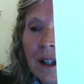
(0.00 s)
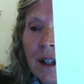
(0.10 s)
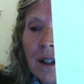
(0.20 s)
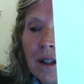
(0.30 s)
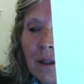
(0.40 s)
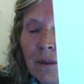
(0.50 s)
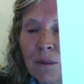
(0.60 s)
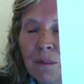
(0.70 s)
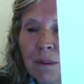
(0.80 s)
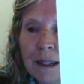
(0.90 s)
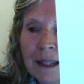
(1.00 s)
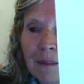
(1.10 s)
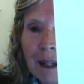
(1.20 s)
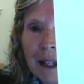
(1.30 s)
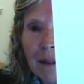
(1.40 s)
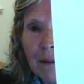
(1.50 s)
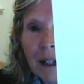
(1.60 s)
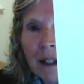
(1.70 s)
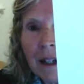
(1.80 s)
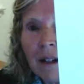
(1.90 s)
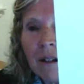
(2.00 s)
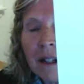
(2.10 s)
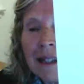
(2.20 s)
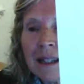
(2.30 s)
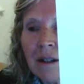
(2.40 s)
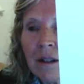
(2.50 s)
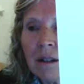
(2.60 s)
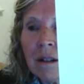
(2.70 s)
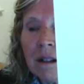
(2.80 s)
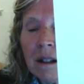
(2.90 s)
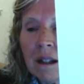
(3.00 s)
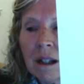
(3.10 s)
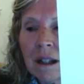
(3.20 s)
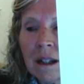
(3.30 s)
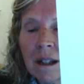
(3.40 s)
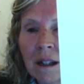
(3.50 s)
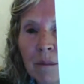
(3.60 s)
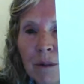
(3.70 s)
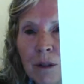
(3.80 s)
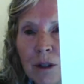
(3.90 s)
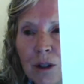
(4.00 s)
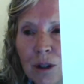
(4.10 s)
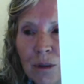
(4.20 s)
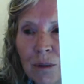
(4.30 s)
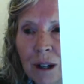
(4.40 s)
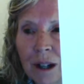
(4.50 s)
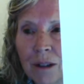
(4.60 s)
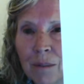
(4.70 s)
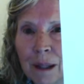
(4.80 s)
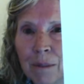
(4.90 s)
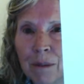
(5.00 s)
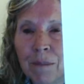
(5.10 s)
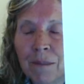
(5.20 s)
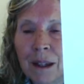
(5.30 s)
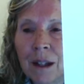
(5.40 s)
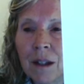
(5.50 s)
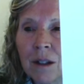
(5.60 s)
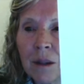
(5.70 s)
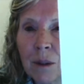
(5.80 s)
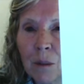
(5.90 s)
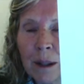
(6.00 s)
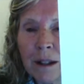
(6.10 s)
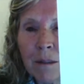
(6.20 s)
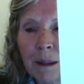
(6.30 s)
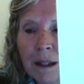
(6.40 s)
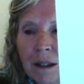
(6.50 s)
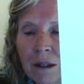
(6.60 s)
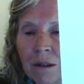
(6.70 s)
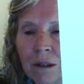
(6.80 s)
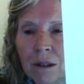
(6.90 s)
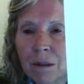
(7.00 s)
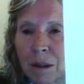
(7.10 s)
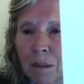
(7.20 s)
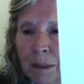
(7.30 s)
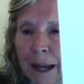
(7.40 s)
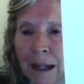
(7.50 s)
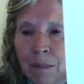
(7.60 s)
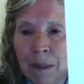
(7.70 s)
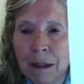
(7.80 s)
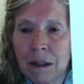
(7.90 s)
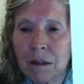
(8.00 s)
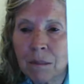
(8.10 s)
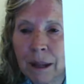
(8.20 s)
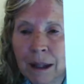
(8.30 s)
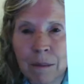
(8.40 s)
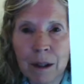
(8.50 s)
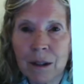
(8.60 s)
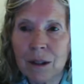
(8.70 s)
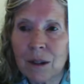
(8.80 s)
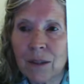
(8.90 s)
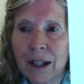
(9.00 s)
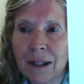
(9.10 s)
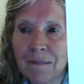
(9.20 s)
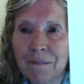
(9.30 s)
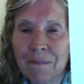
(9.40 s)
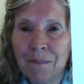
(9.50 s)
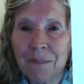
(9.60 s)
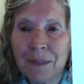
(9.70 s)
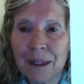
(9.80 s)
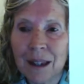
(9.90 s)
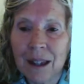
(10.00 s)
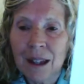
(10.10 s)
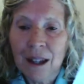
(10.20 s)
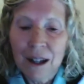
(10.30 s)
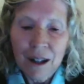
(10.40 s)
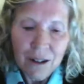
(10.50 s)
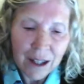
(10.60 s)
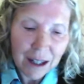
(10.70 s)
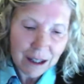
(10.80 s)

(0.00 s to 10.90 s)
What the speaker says: So please make right now a digital number 2 on your paper, just with a regular pencil or with a black pencil or black marker is fine. Okay,